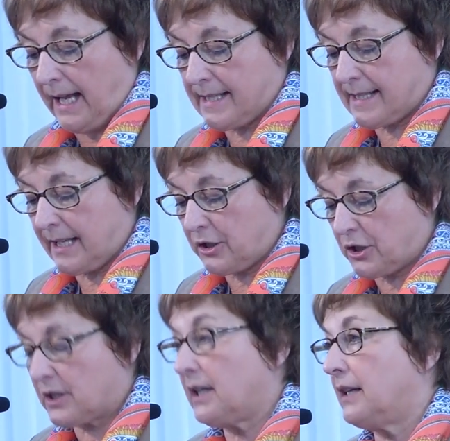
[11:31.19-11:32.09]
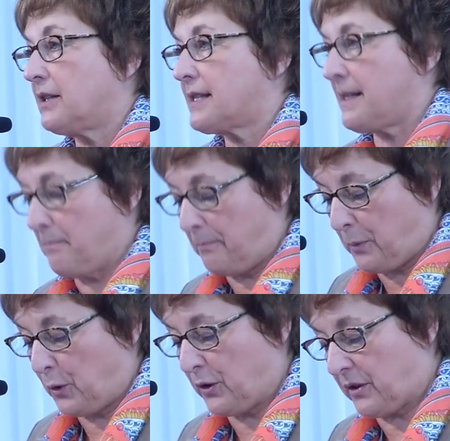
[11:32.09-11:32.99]
As such, it is
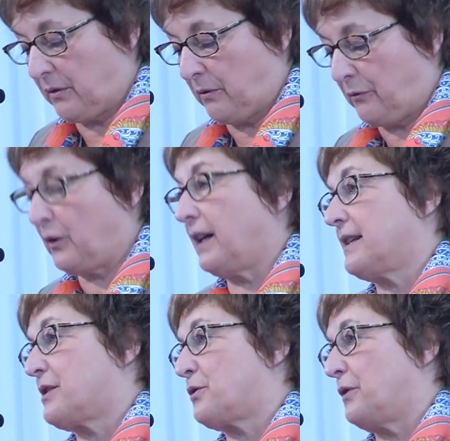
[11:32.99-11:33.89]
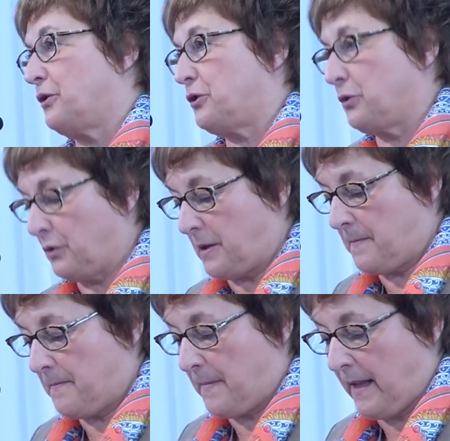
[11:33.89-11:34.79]
important for us to
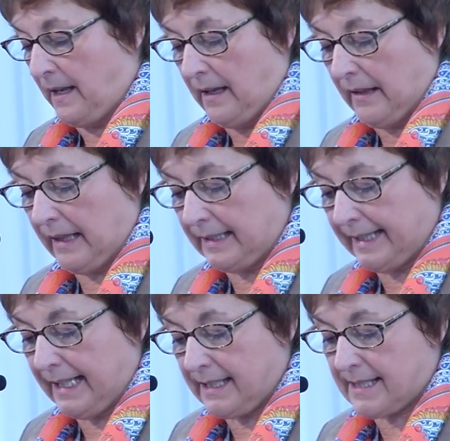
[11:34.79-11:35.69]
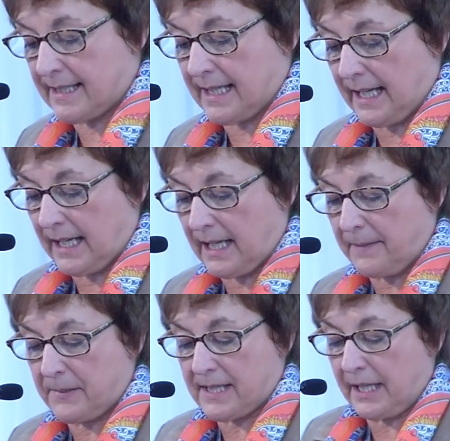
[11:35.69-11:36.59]
ensure that young
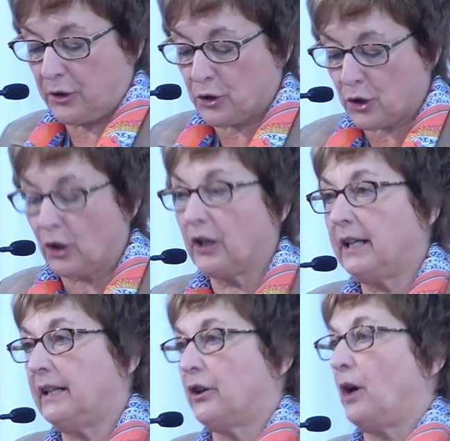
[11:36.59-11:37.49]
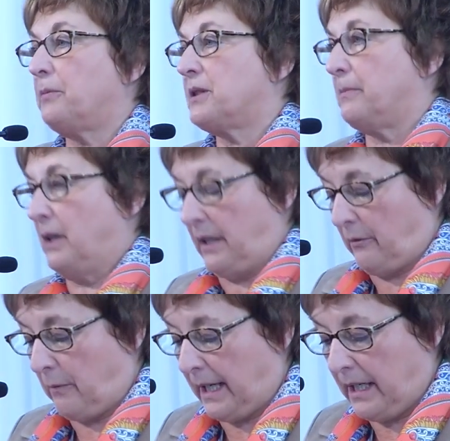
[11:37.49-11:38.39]
startups enjoy an optimal
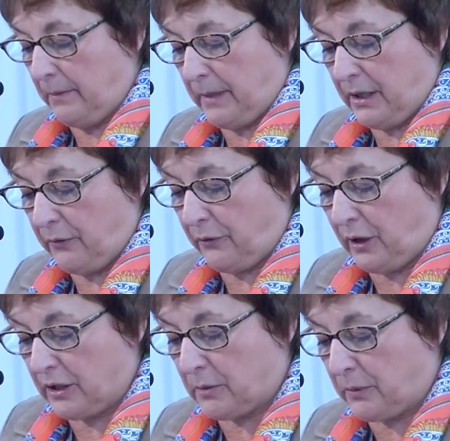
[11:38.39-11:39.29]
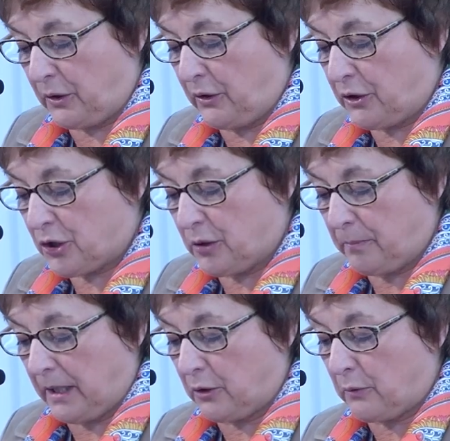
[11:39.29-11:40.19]
environment for
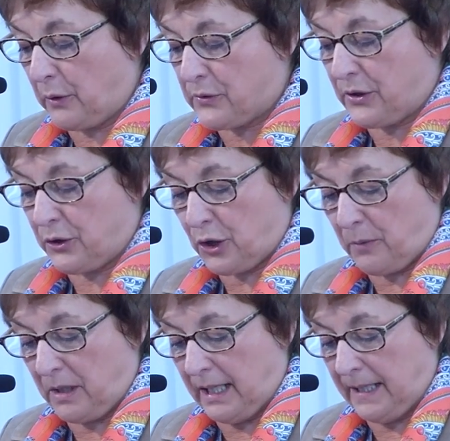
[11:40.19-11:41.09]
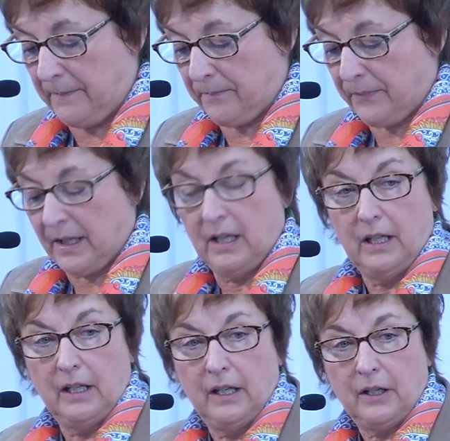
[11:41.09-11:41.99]
entrepreneurship and growth in Germany
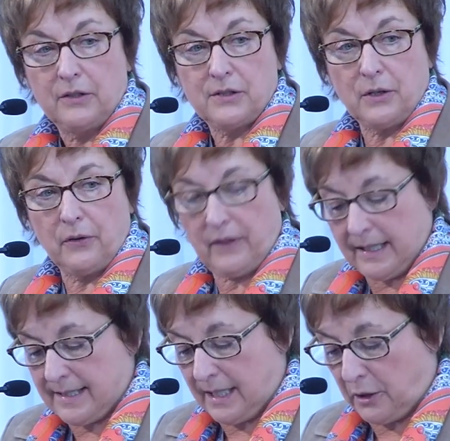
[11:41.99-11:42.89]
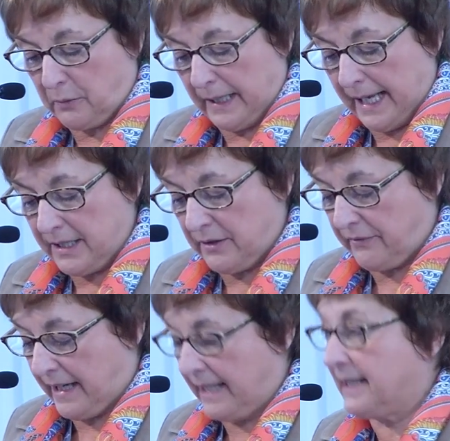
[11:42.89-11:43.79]
so that their
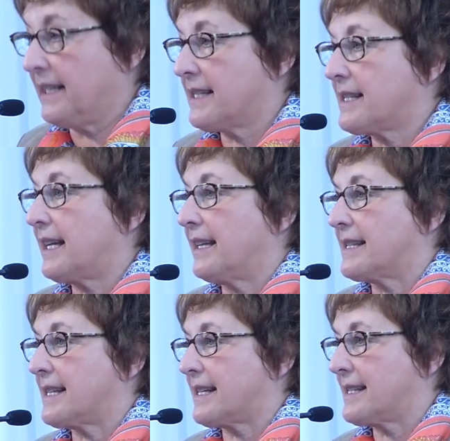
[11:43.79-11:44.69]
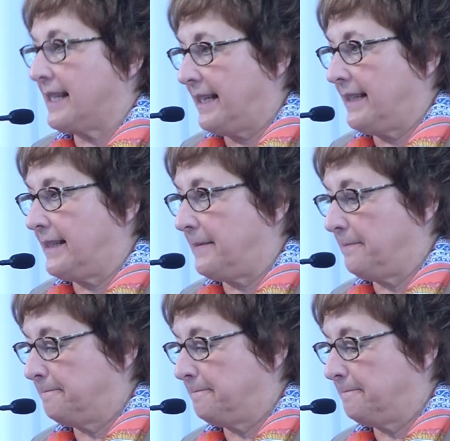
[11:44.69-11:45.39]
creative ideas can succeed.